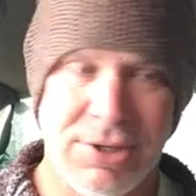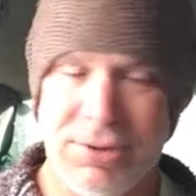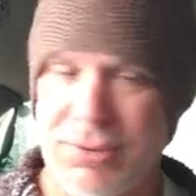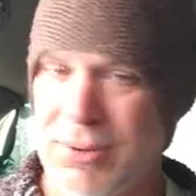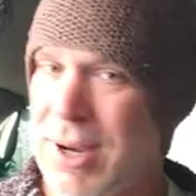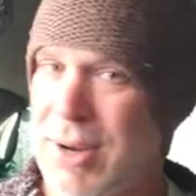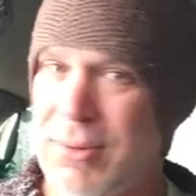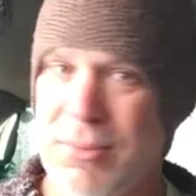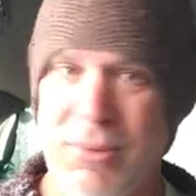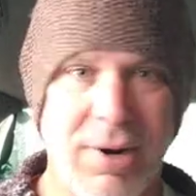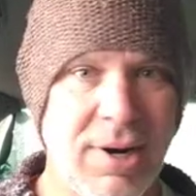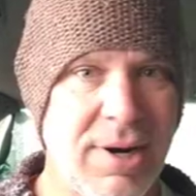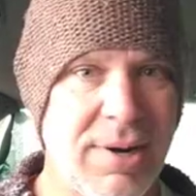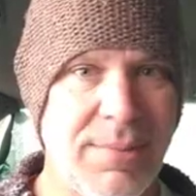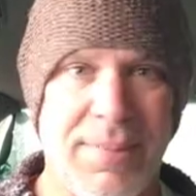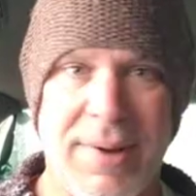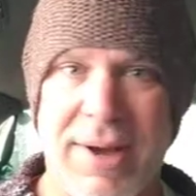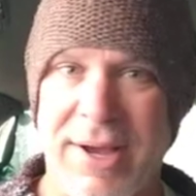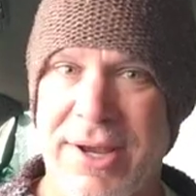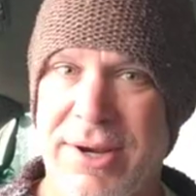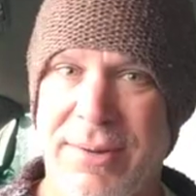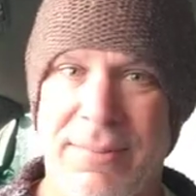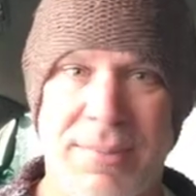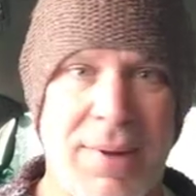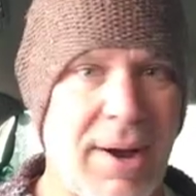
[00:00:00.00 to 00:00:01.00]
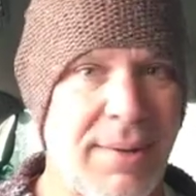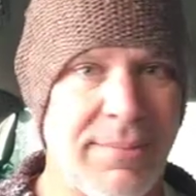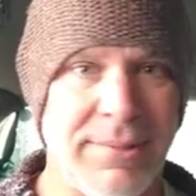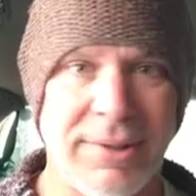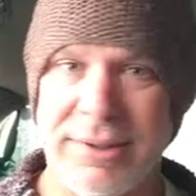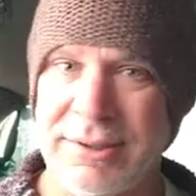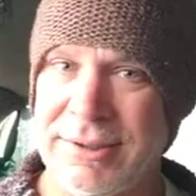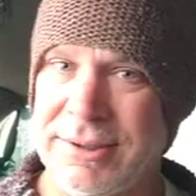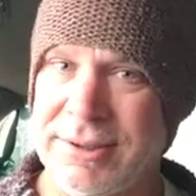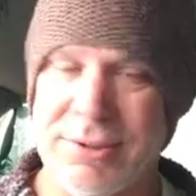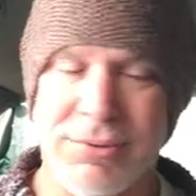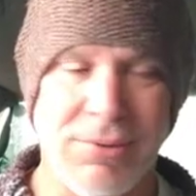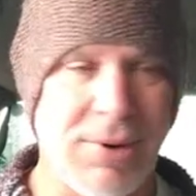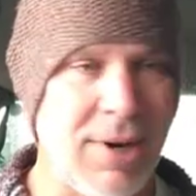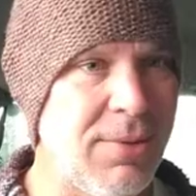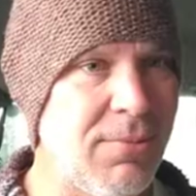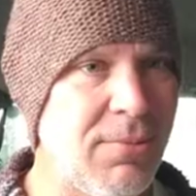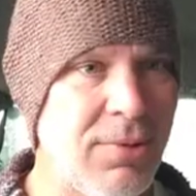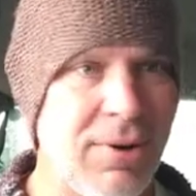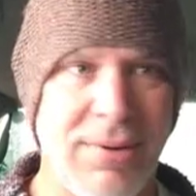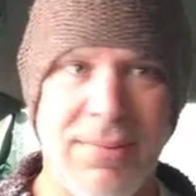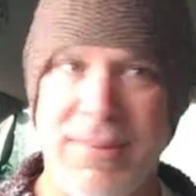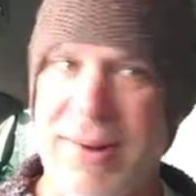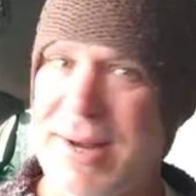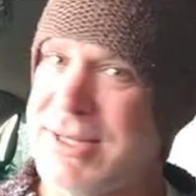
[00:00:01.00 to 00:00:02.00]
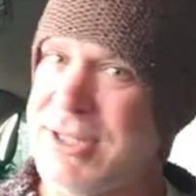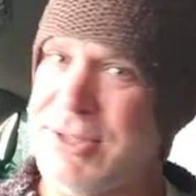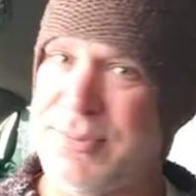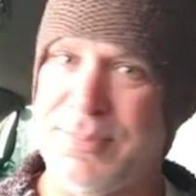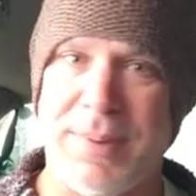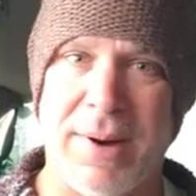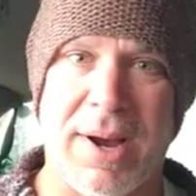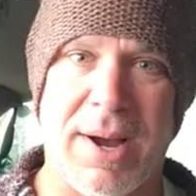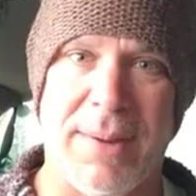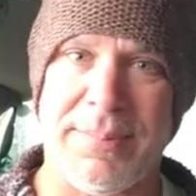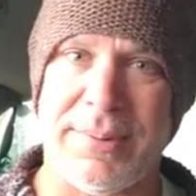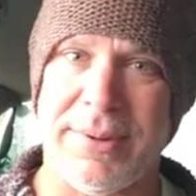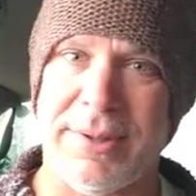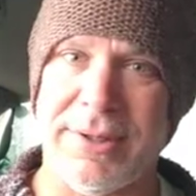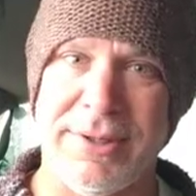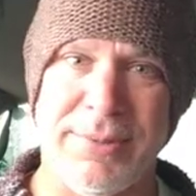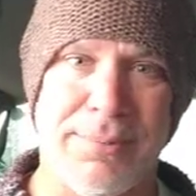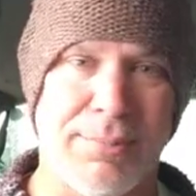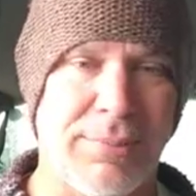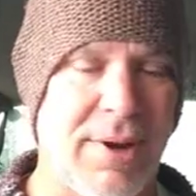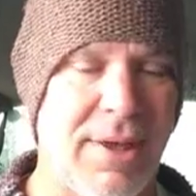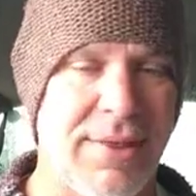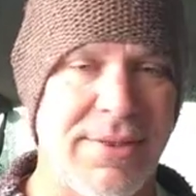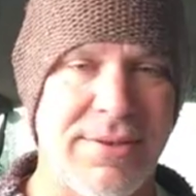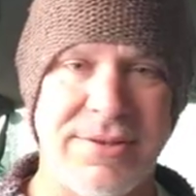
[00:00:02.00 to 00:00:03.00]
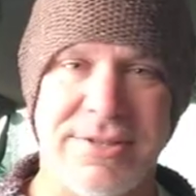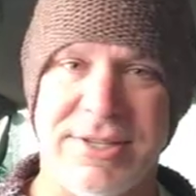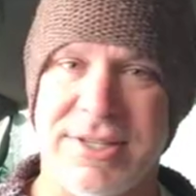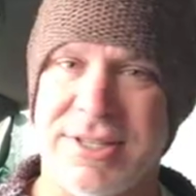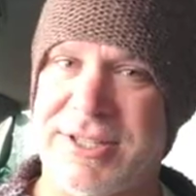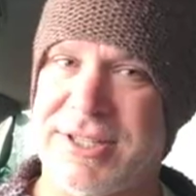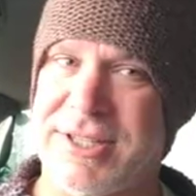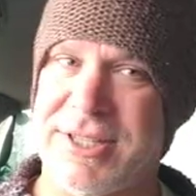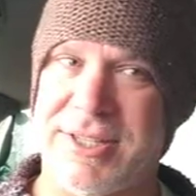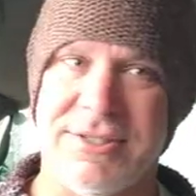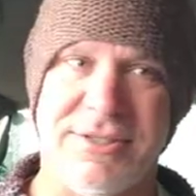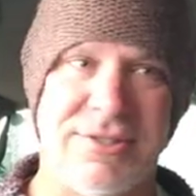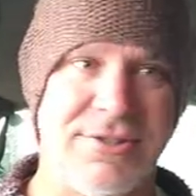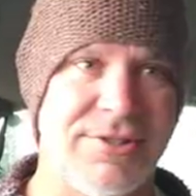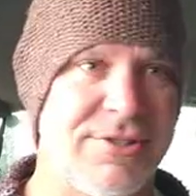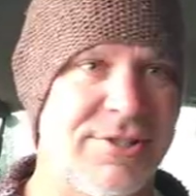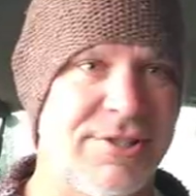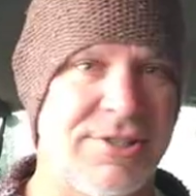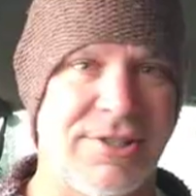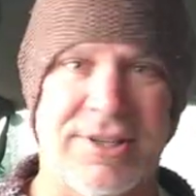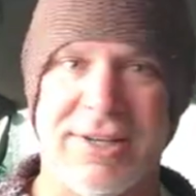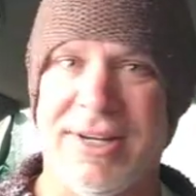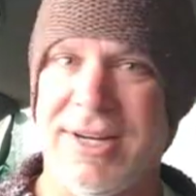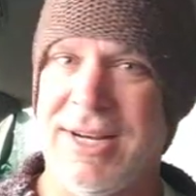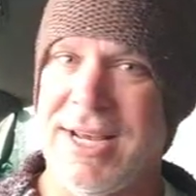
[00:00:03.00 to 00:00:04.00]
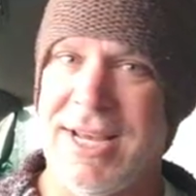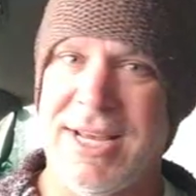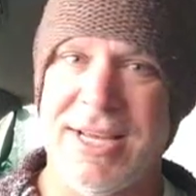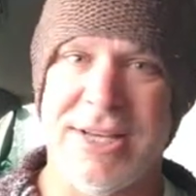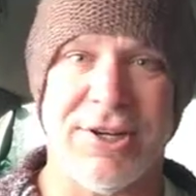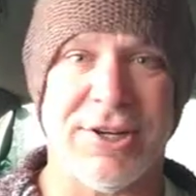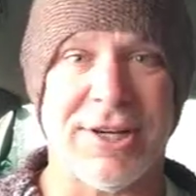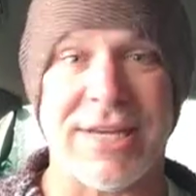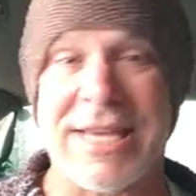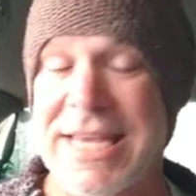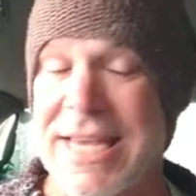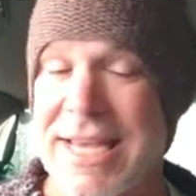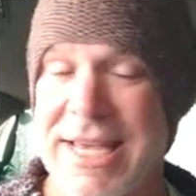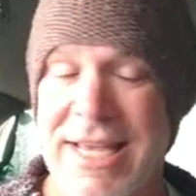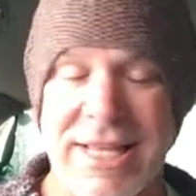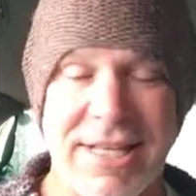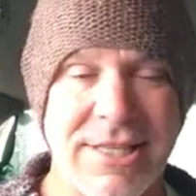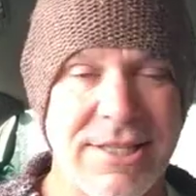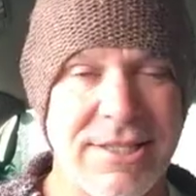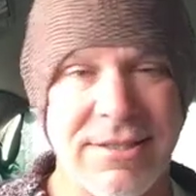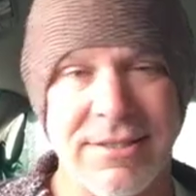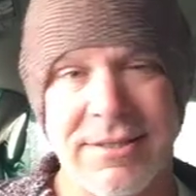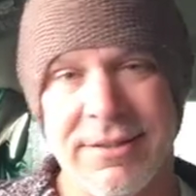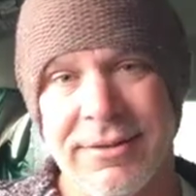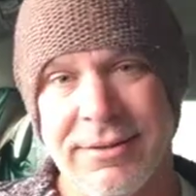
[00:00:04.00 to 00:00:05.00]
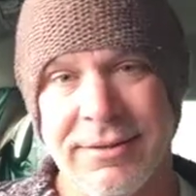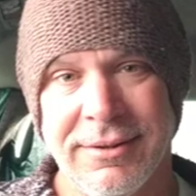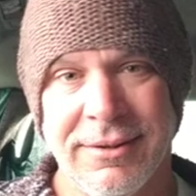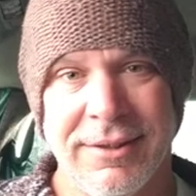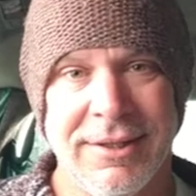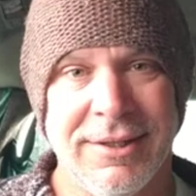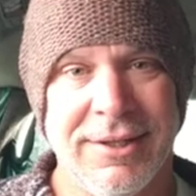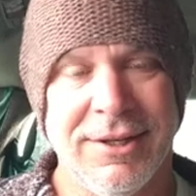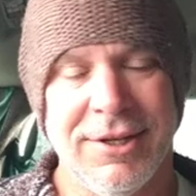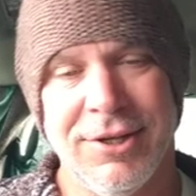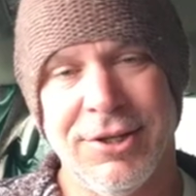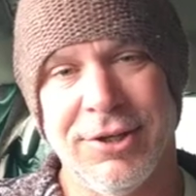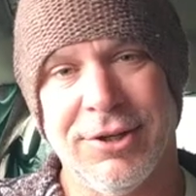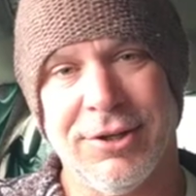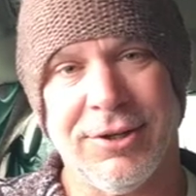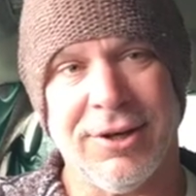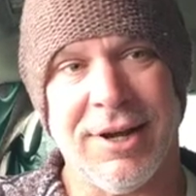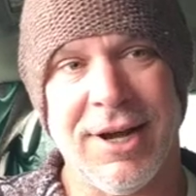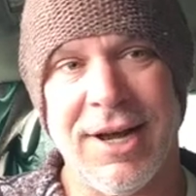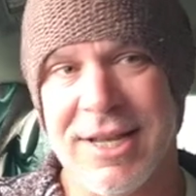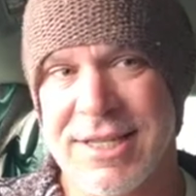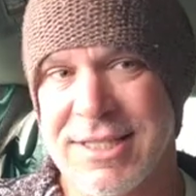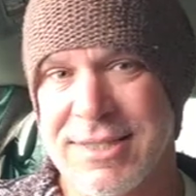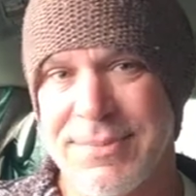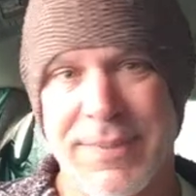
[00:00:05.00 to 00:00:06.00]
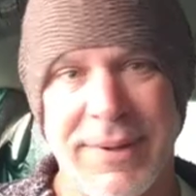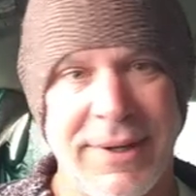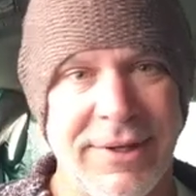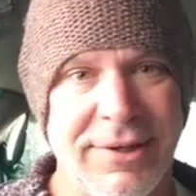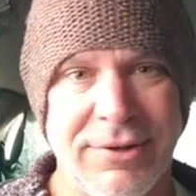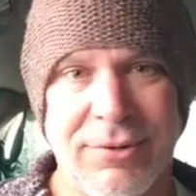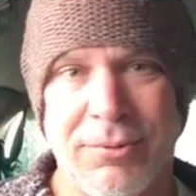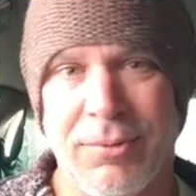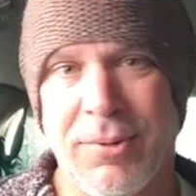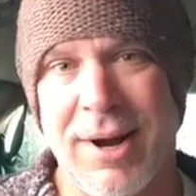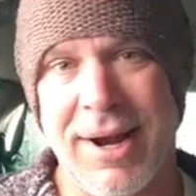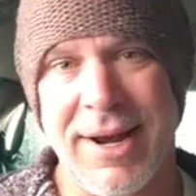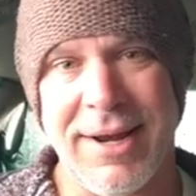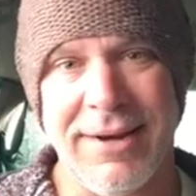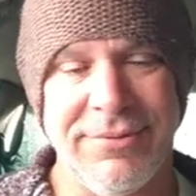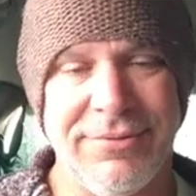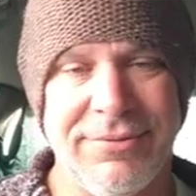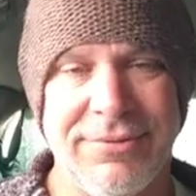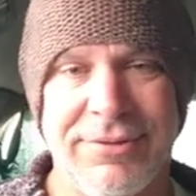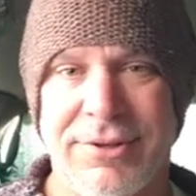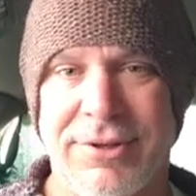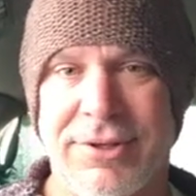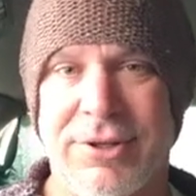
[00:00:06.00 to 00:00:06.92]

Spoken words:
You ain't worried about your mama. You ain't worried about your papa, your brothers, your sisters, your kids, your husband or wife.